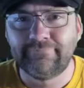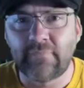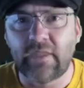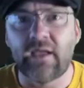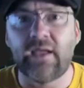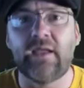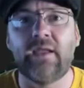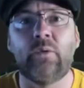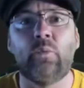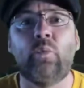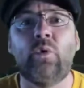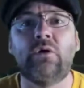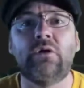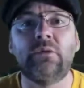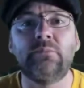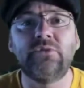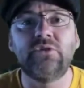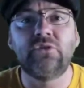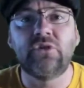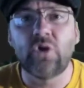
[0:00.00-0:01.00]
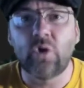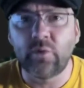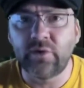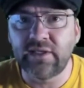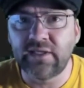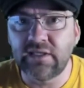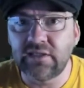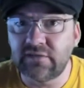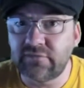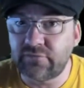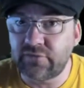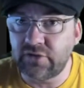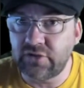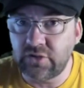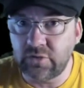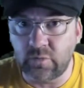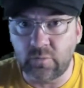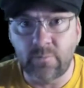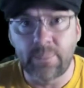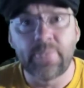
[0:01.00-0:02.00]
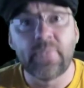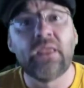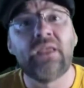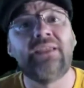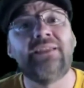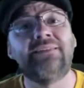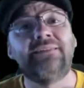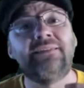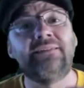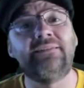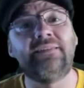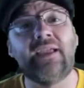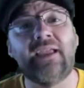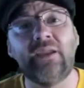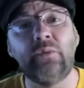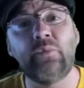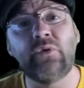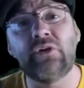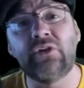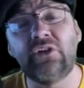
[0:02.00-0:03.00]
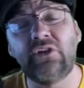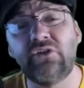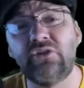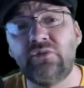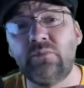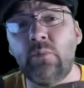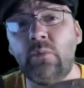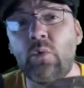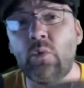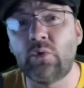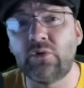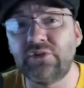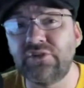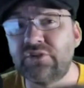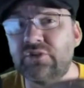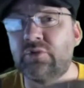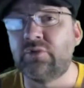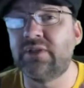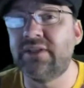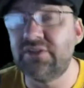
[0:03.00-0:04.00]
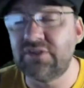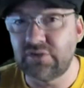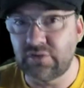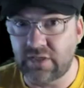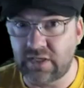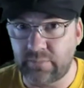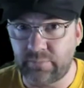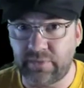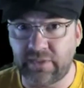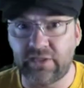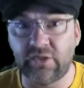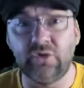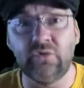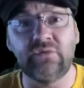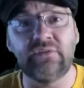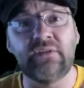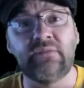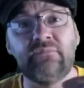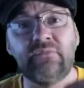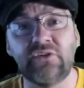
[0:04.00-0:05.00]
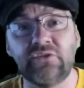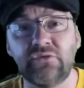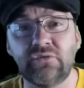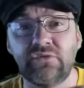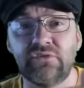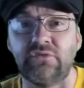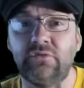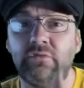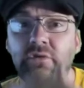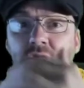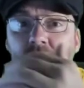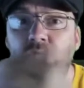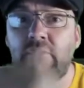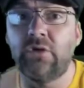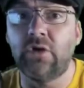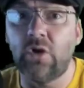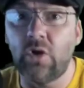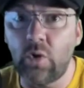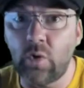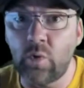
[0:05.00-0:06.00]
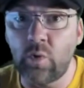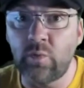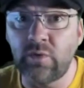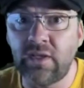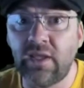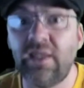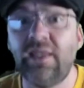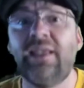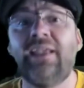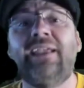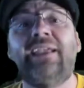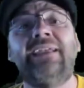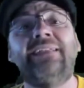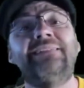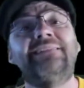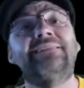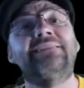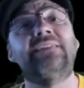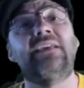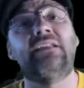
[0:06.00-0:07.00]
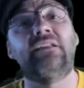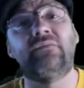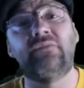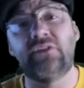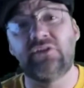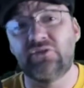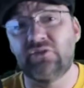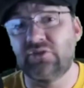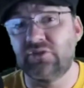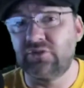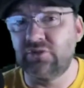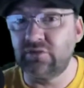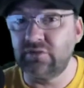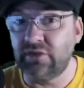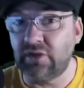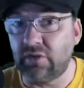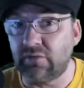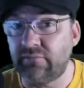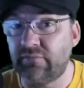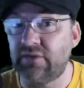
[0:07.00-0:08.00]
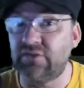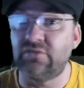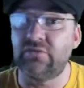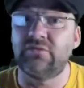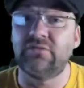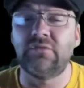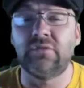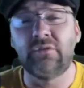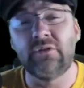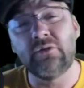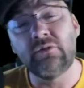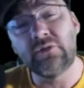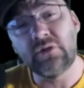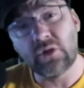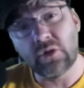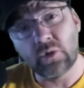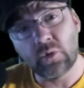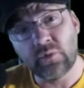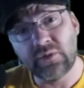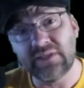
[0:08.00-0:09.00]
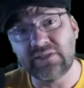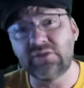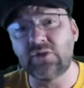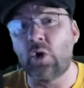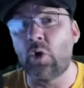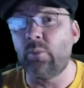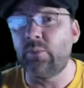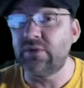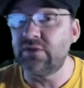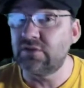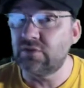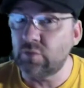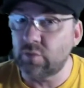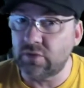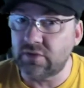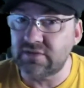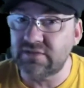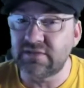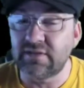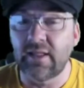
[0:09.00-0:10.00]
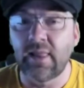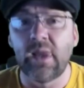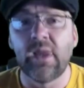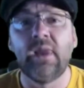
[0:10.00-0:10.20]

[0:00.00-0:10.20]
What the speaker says: Hi, welcome to Coding is for You. Today we're going to do more screen scraping using Visual Studio Code instead of Visual Studio. Visual Studio Code is open source